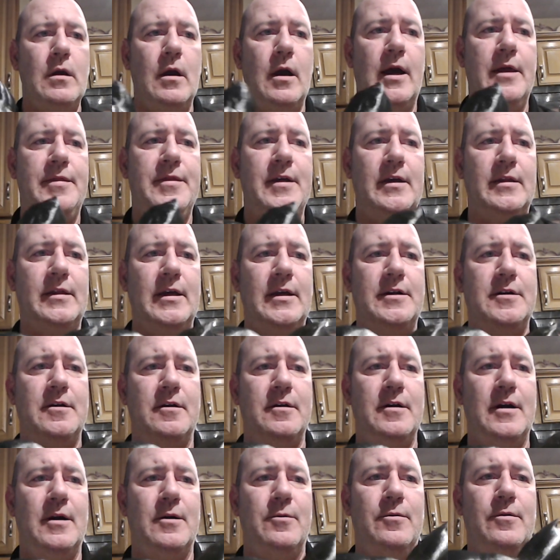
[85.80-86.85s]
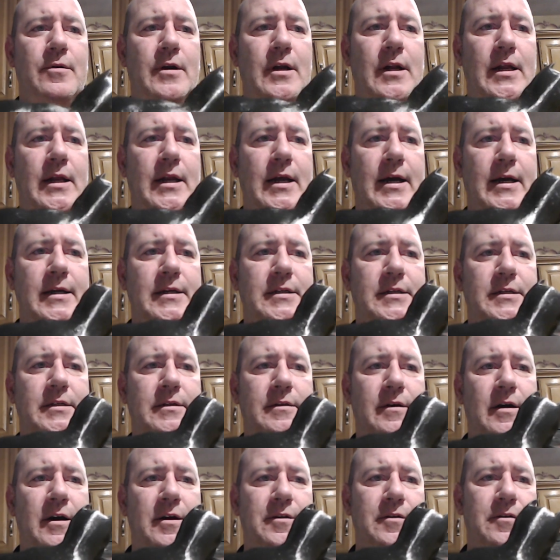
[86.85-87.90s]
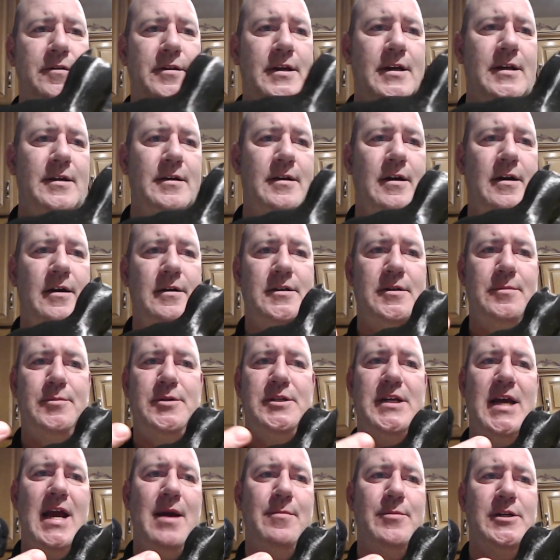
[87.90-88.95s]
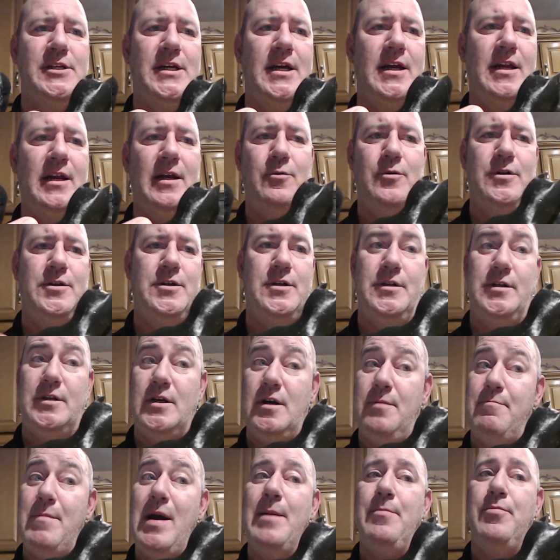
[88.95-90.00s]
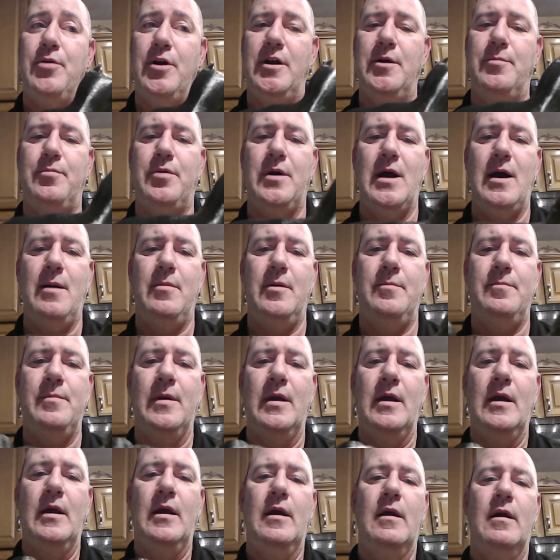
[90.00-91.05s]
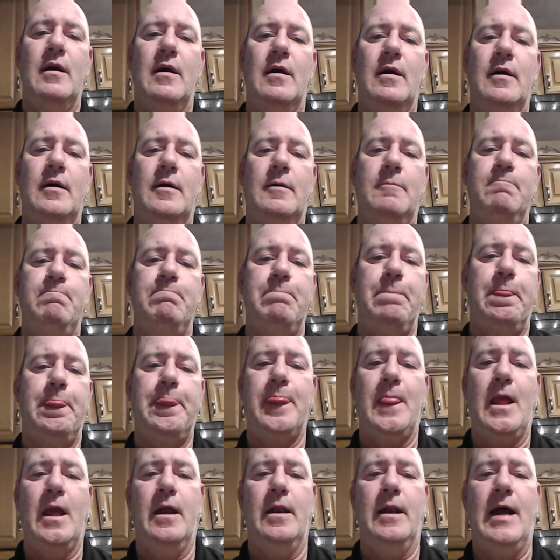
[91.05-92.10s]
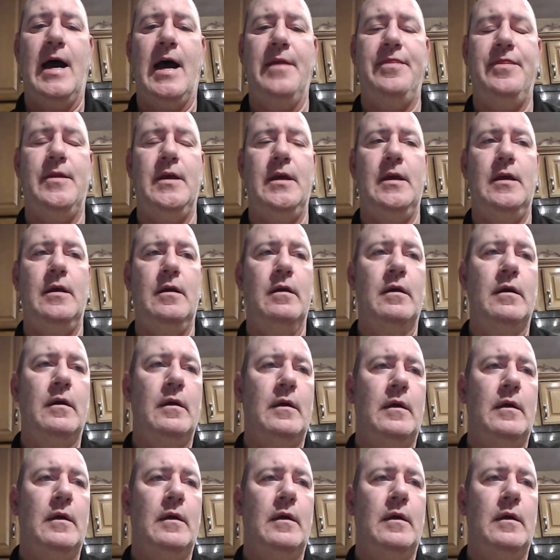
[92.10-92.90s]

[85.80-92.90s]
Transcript: I think they turned out really nice. Other than some salmon skinning, which is my printer problem, not the